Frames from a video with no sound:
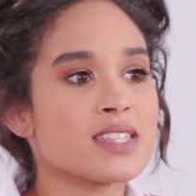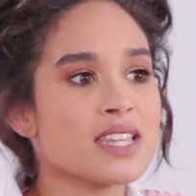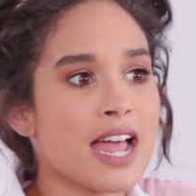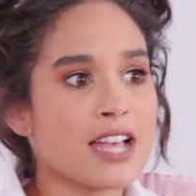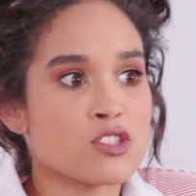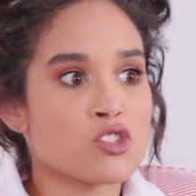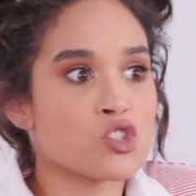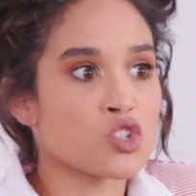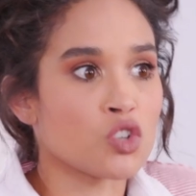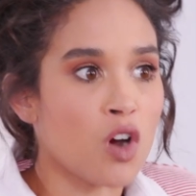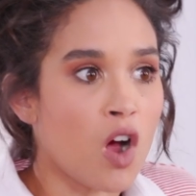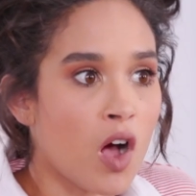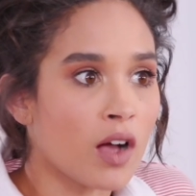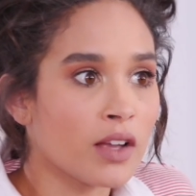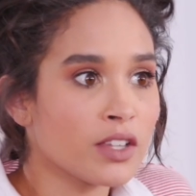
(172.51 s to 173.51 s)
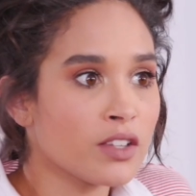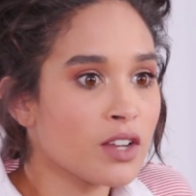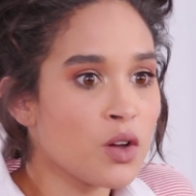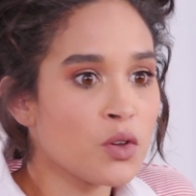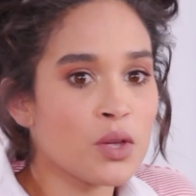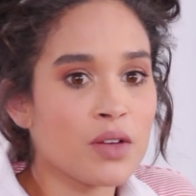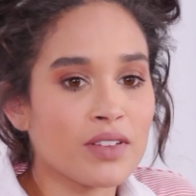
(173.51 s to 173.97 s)
isn't as strong, you
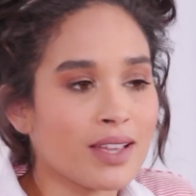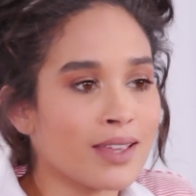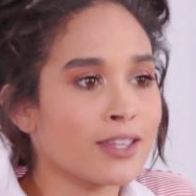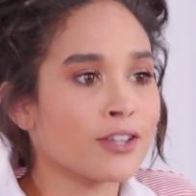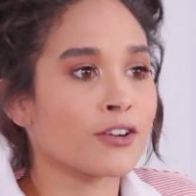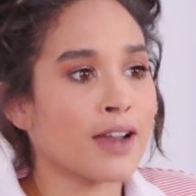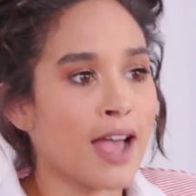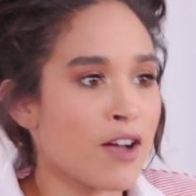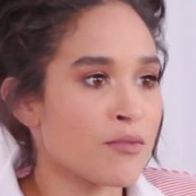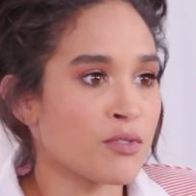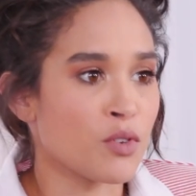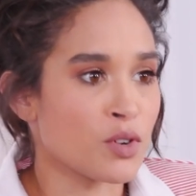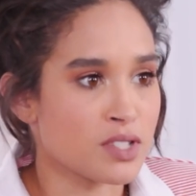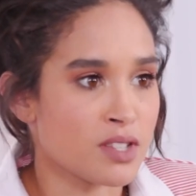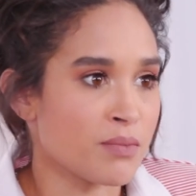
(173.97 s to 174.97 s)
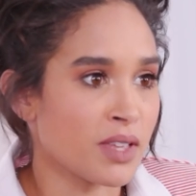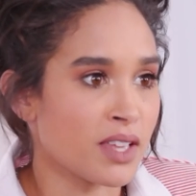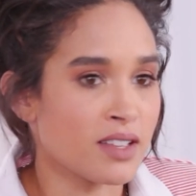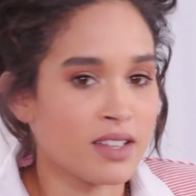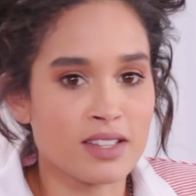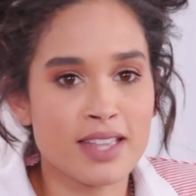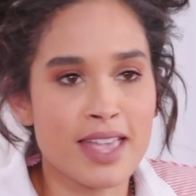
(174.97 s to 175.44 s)
know? You have like a year and a half before
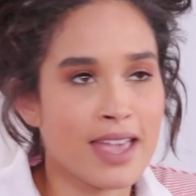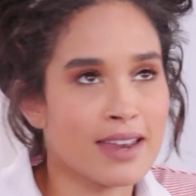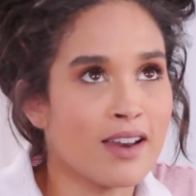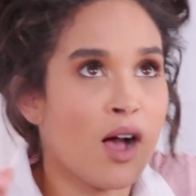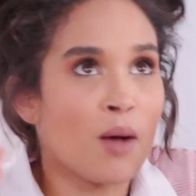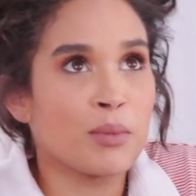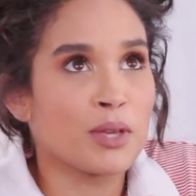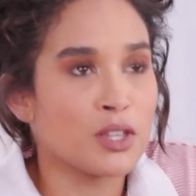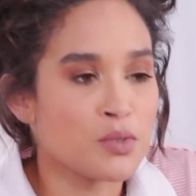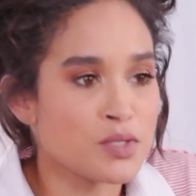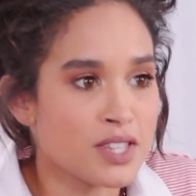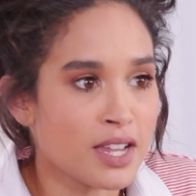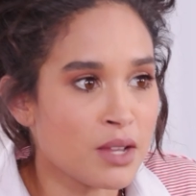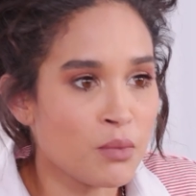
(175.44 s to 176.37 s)
something cannot be used